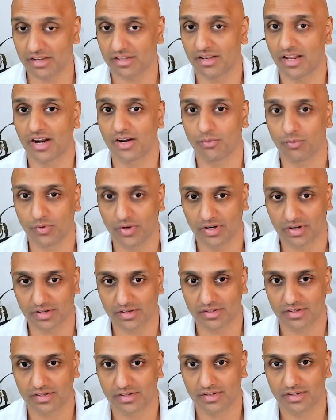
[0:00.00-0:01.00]
lot of
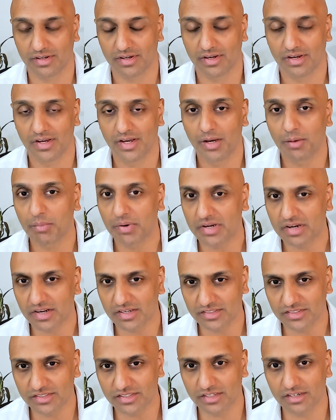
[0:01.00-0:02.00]
work, but
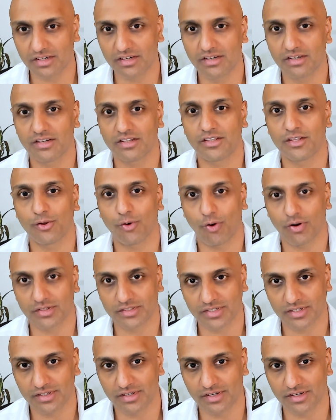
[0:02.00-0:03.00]
consider the
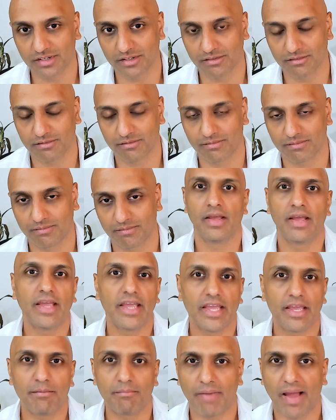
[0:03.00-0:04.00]
alternative.
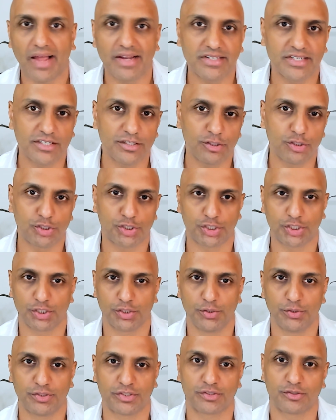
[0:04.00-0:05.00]
Imagine you
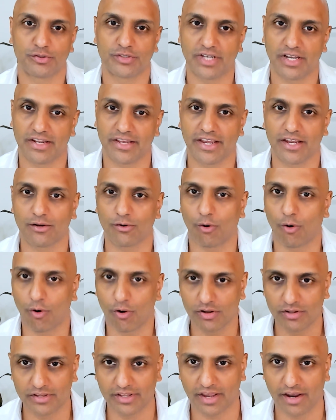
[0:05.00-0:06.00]
choose to delegate
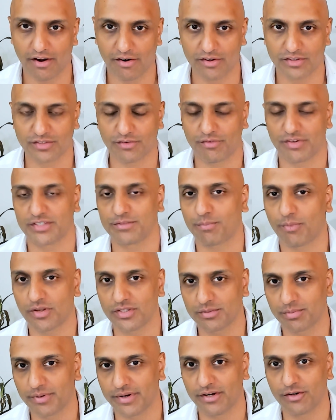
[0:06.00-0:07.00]
all of the areas of
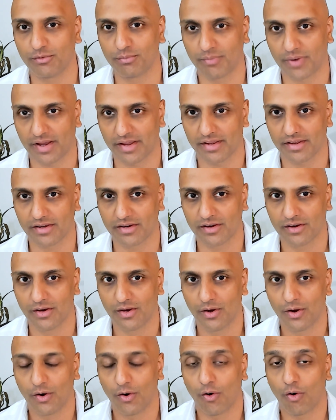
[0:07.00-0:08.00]
responsibility to Mike
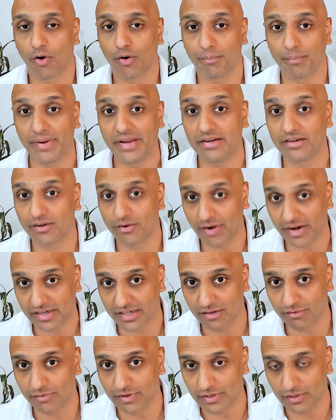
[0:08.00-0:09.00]
or be
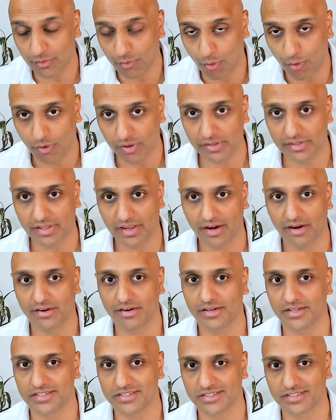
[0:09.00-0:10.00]
directive in all the
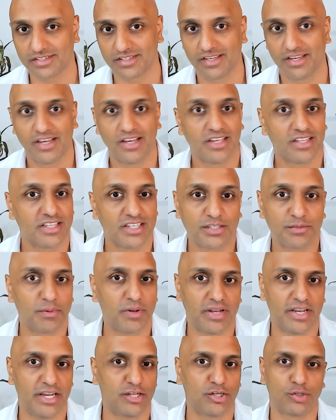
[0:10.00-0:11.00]
areas. This will
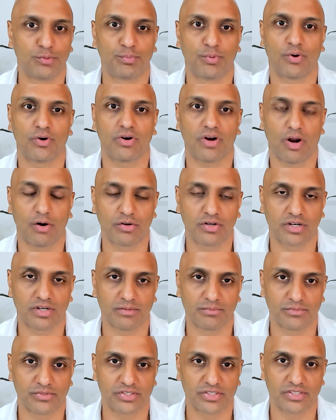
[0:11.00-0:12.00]
lead to poor
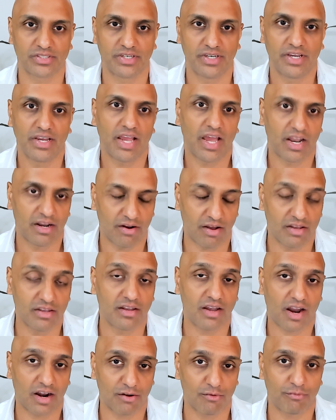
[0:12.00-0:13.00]
outcomes and a lot of